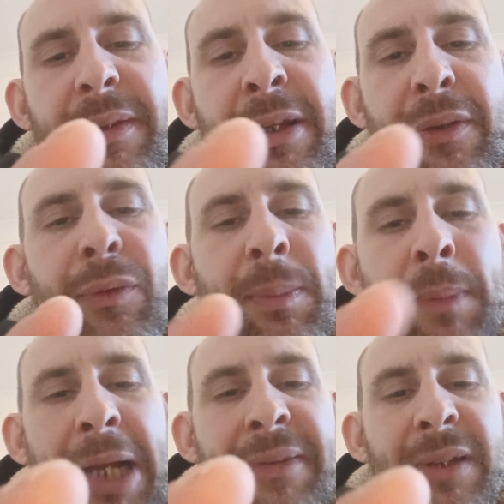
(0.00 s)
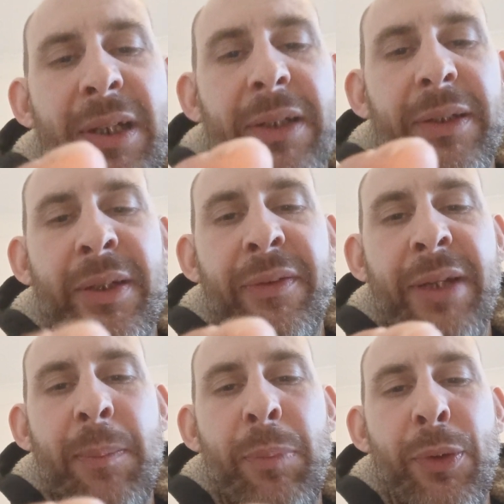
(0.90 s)
doesn't really matter because
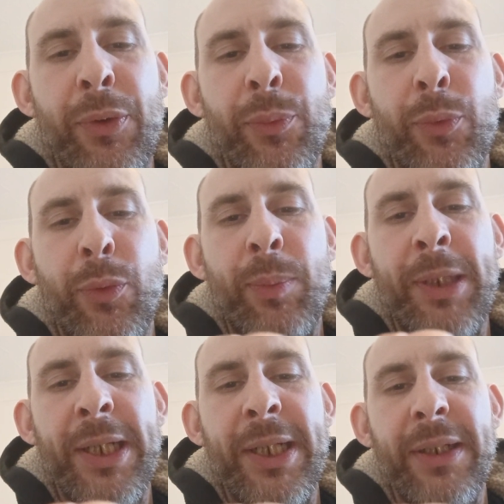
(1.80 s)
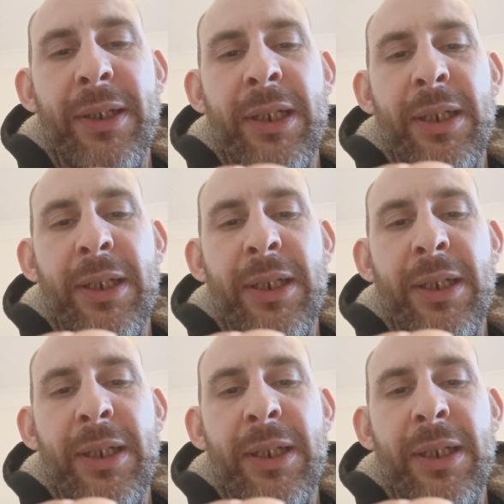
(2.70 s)
that blue will be